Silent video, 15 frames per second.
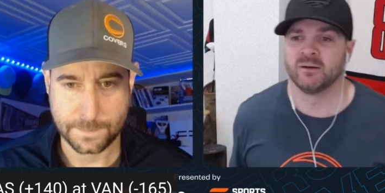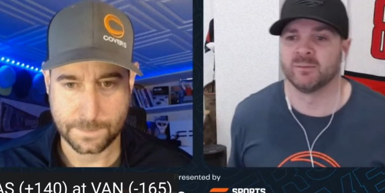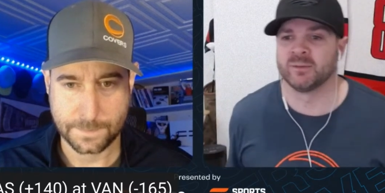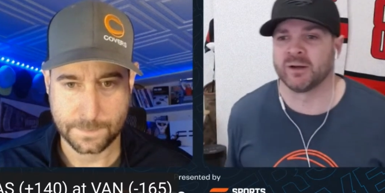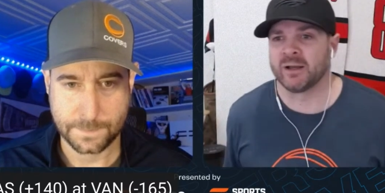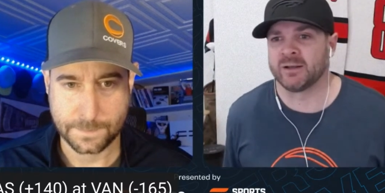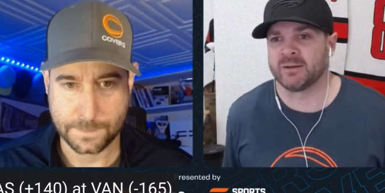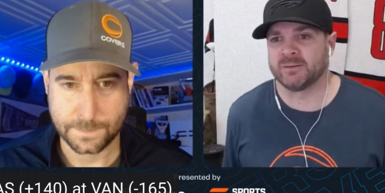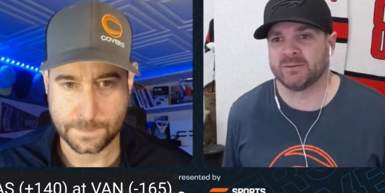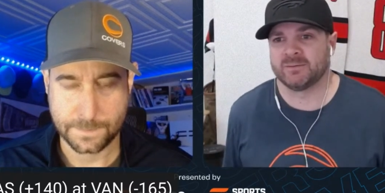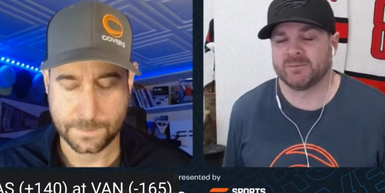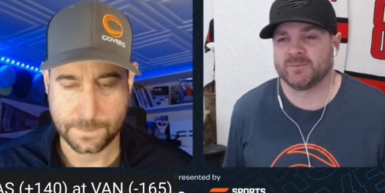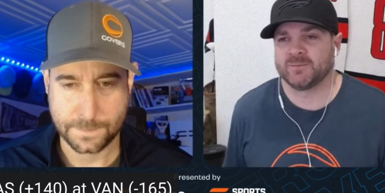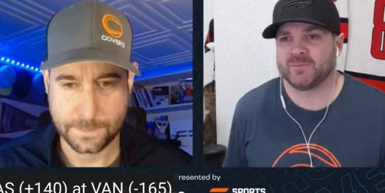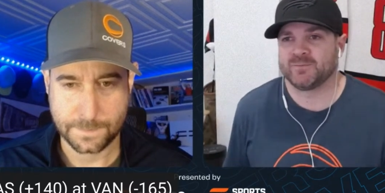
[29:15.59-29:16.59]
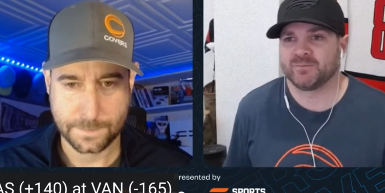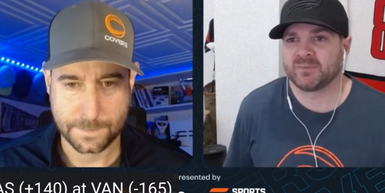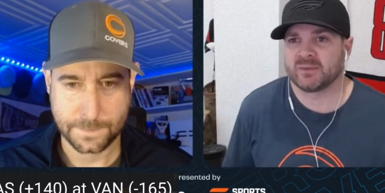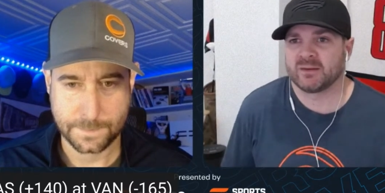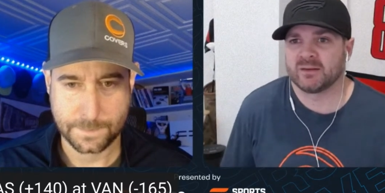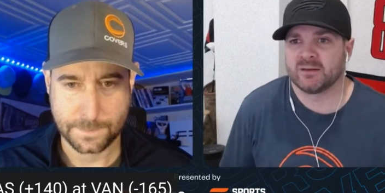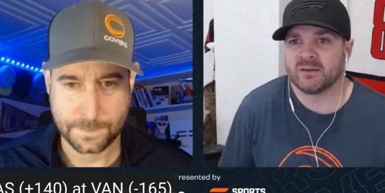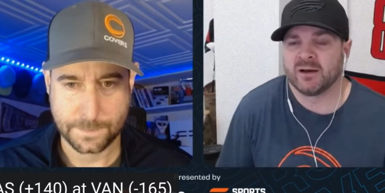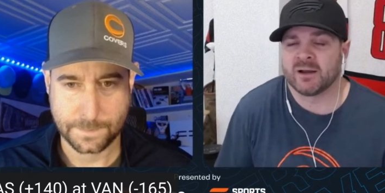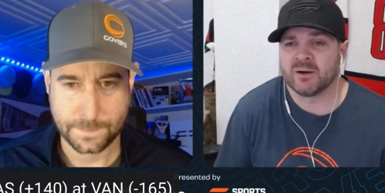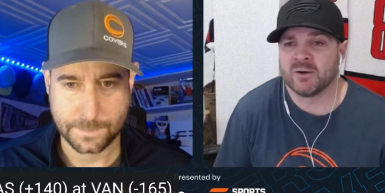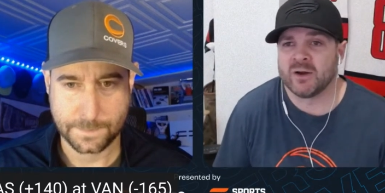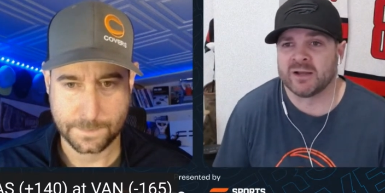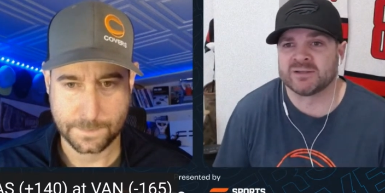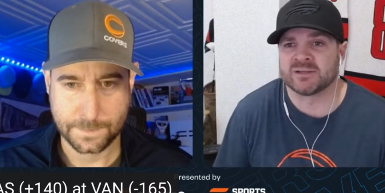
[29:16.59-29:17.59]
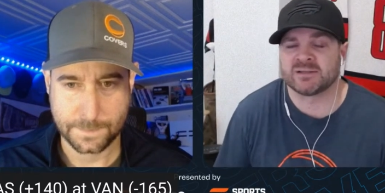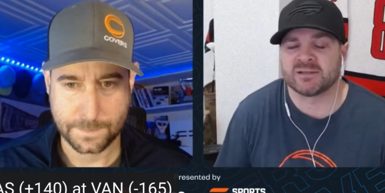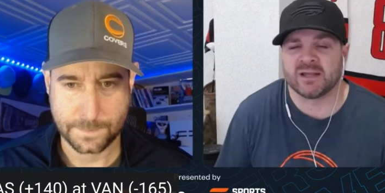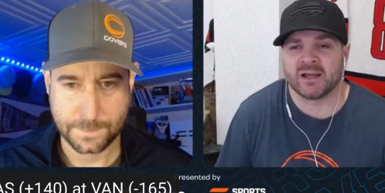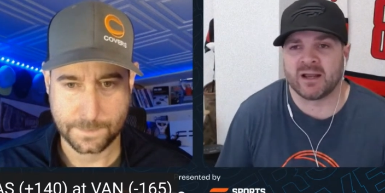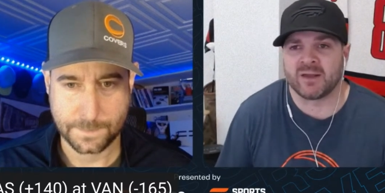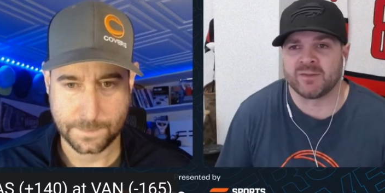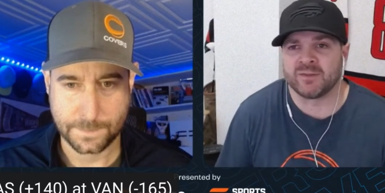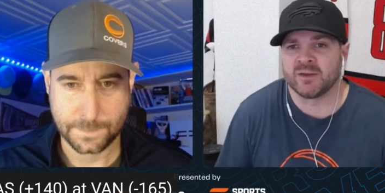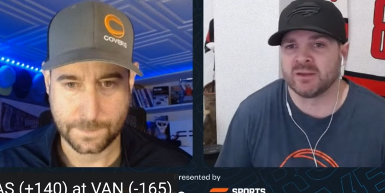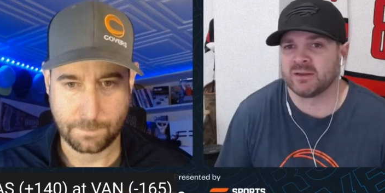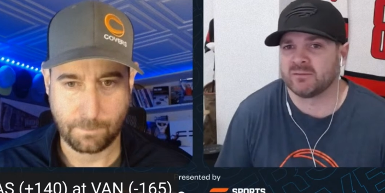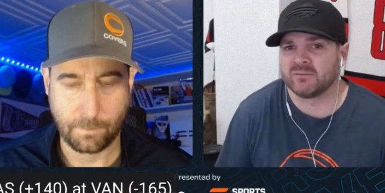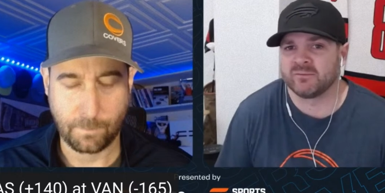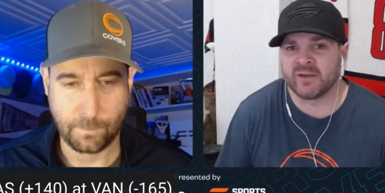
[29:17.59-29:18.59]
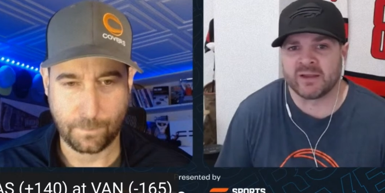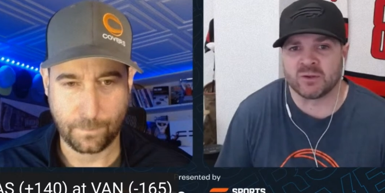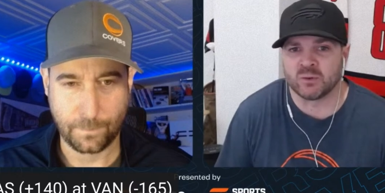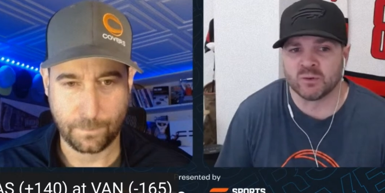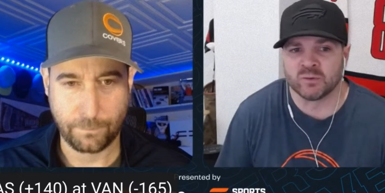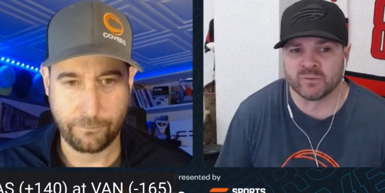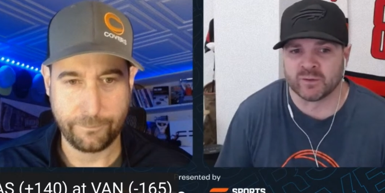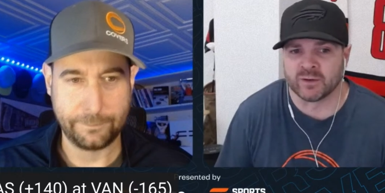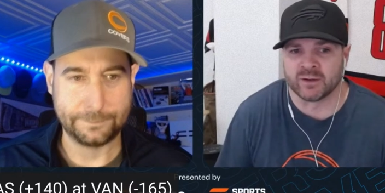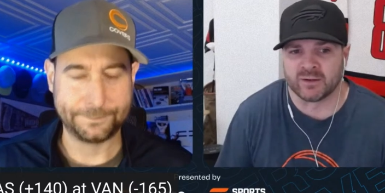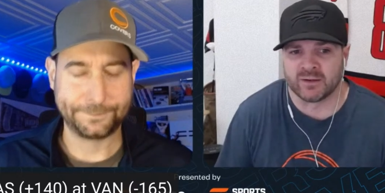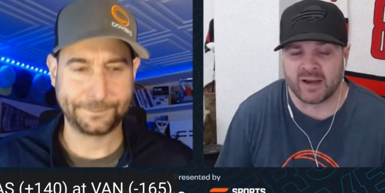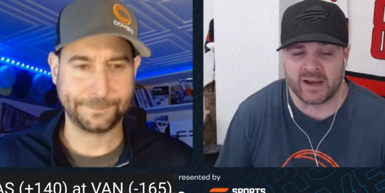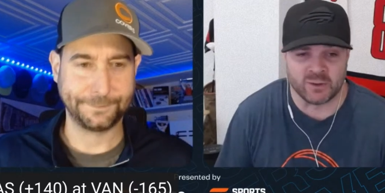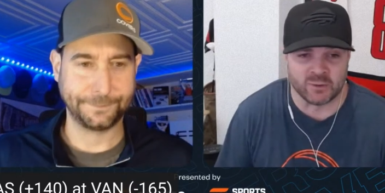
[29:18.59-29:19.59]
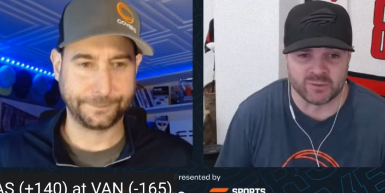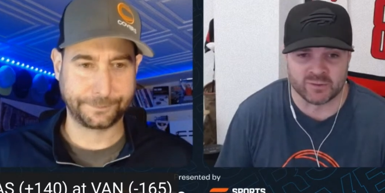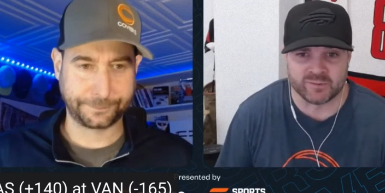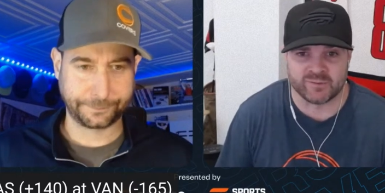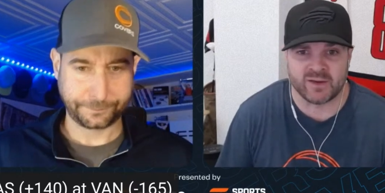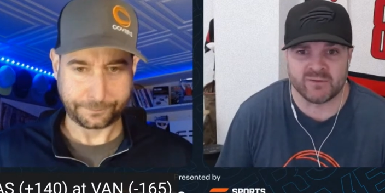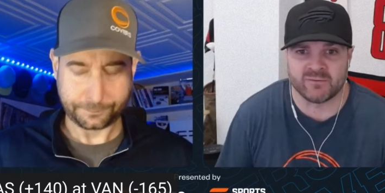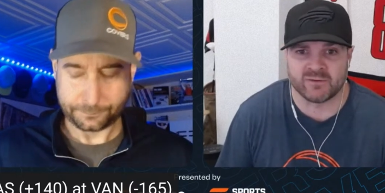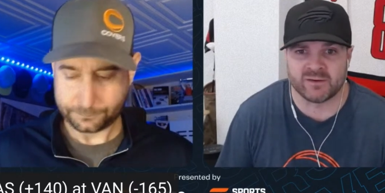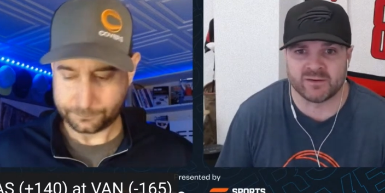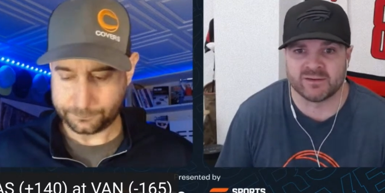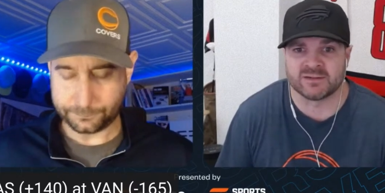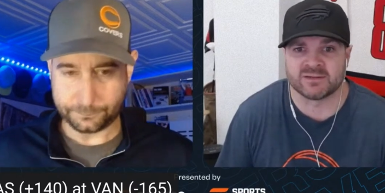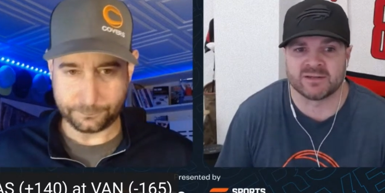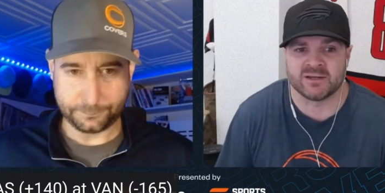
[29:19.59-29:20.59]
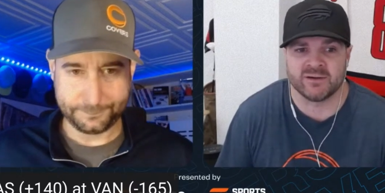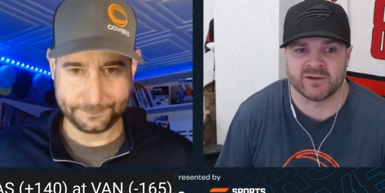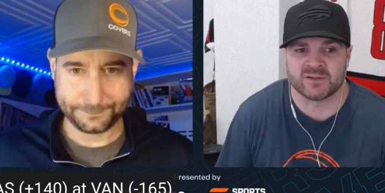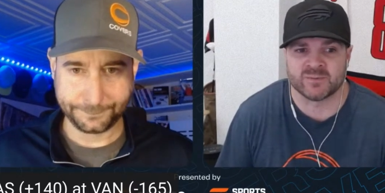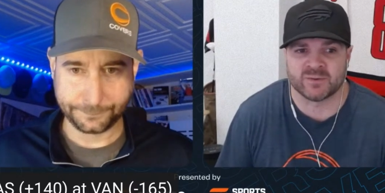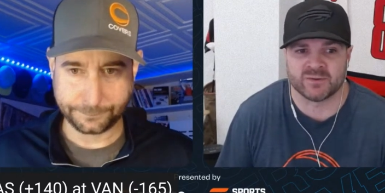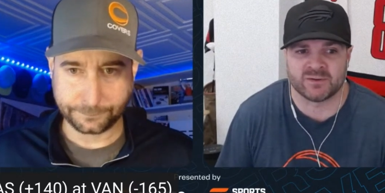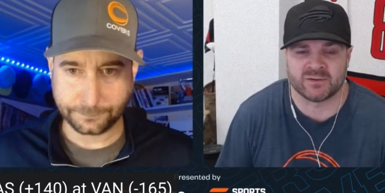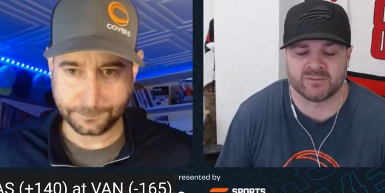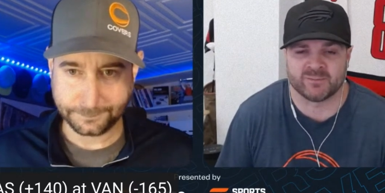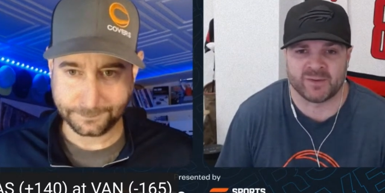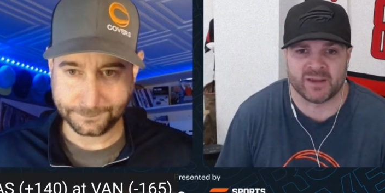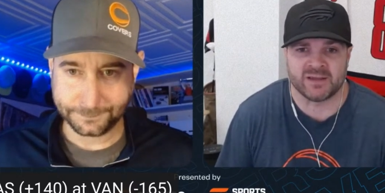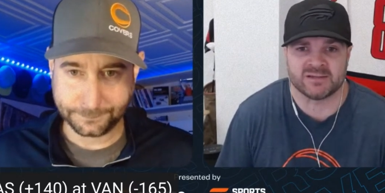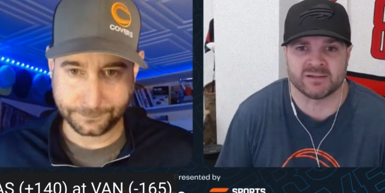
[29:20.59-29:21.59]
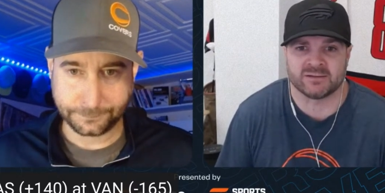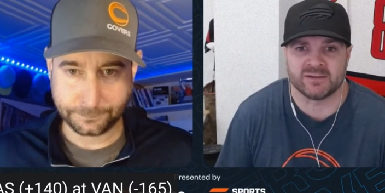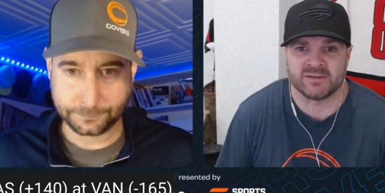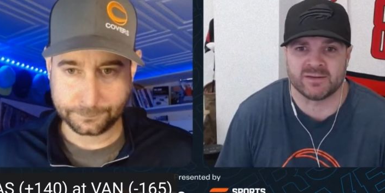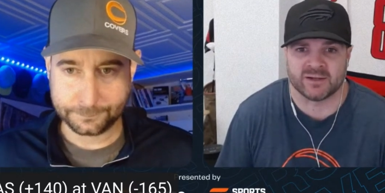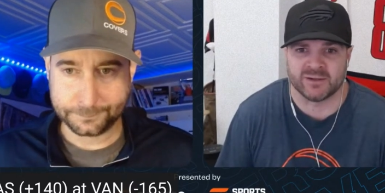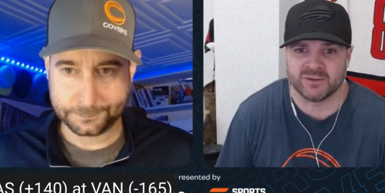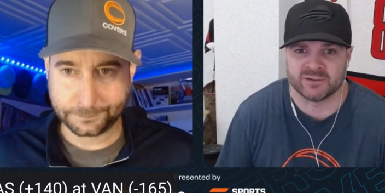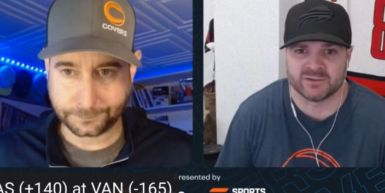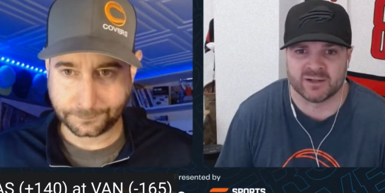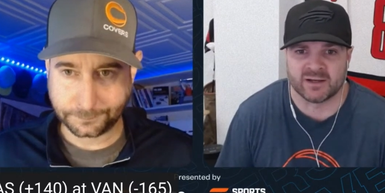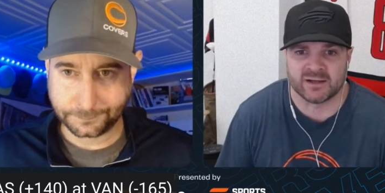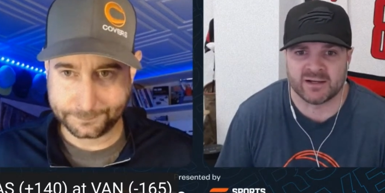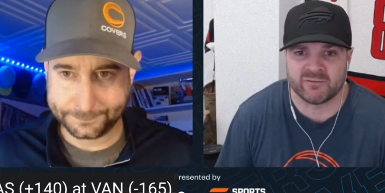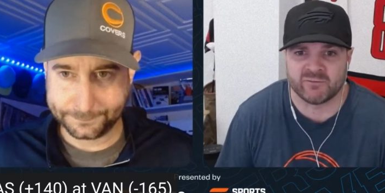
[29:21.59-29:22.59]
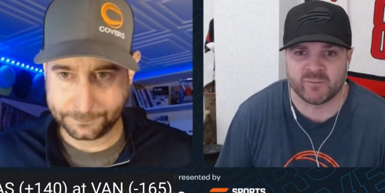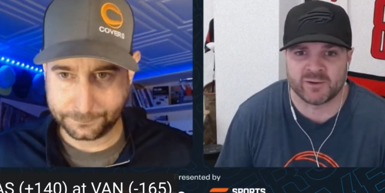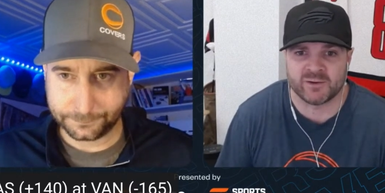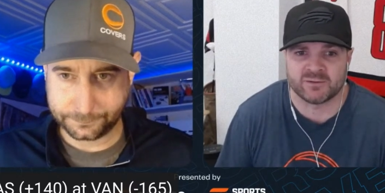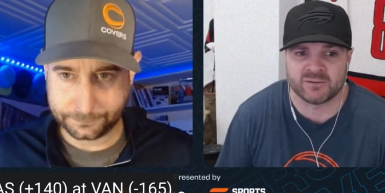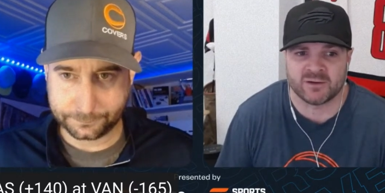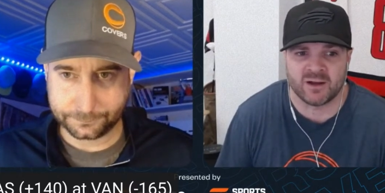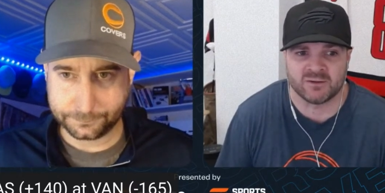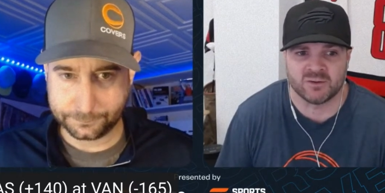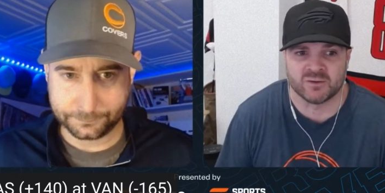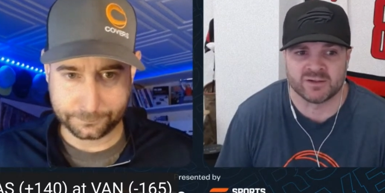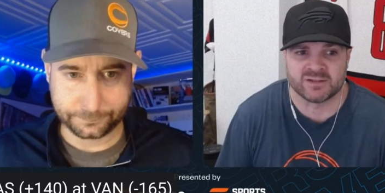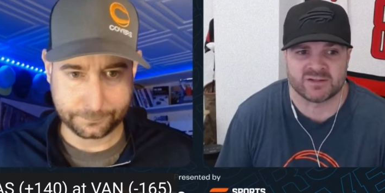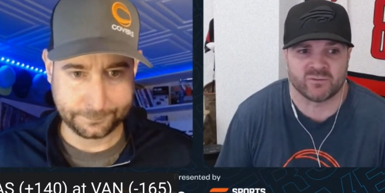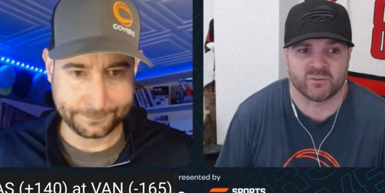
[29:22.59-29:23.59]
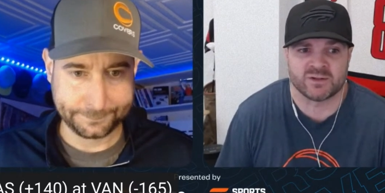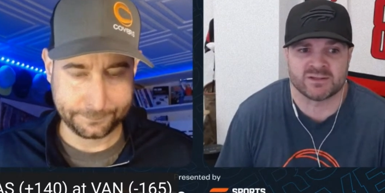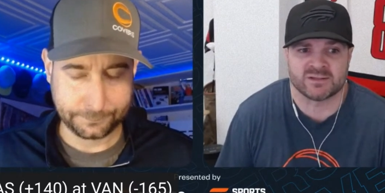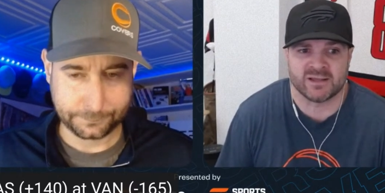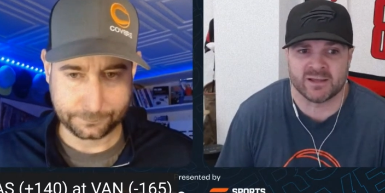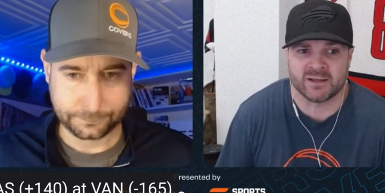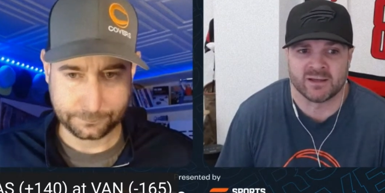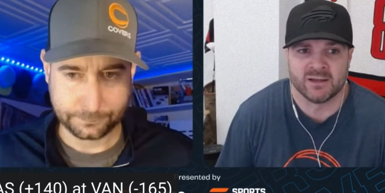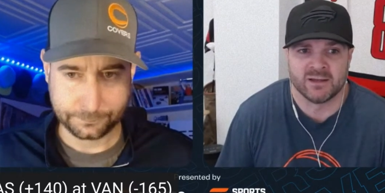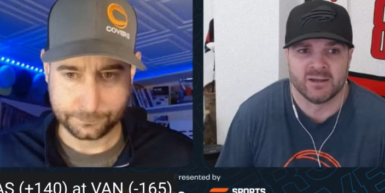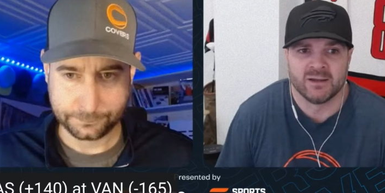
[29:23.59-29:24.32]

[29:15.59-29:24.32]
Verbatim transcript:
Speaker 1: But I don't know. I just I, I think Vancouver. I know they're favored in this series, but they're basically the underdog, and everybody you talk to because everyone's like,